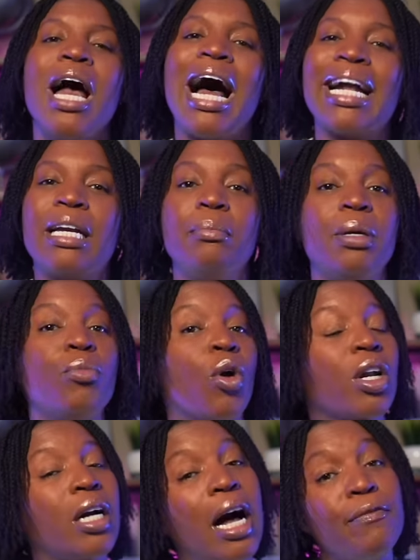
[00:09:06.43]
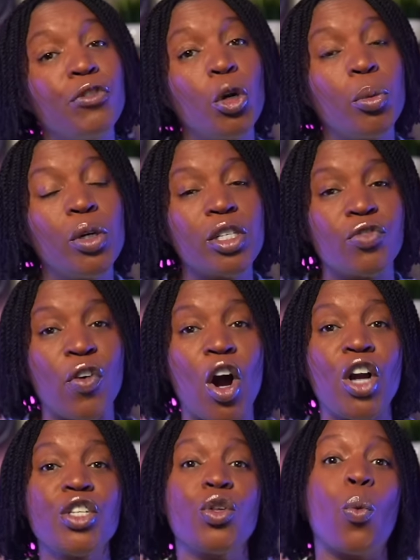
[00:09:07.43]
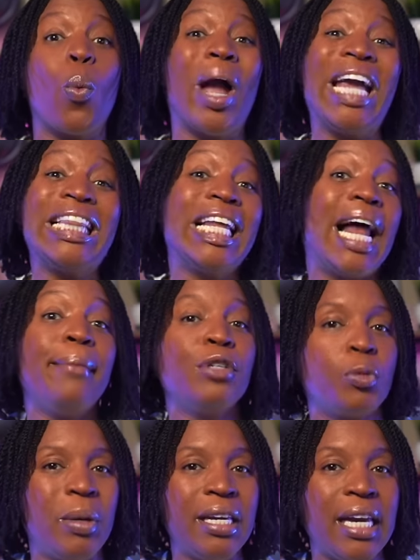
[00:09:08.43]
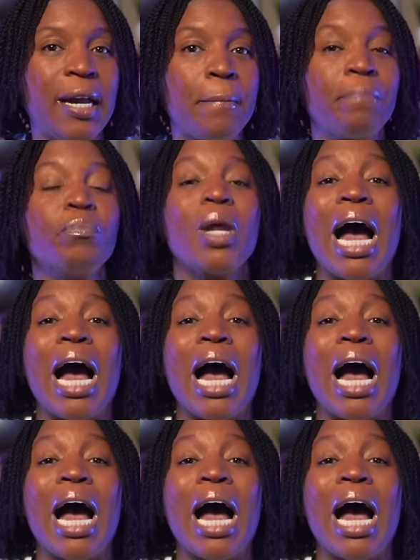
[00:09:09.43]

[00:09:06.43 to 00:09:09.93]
I can be more comfortable as far as the way that I'm speaking.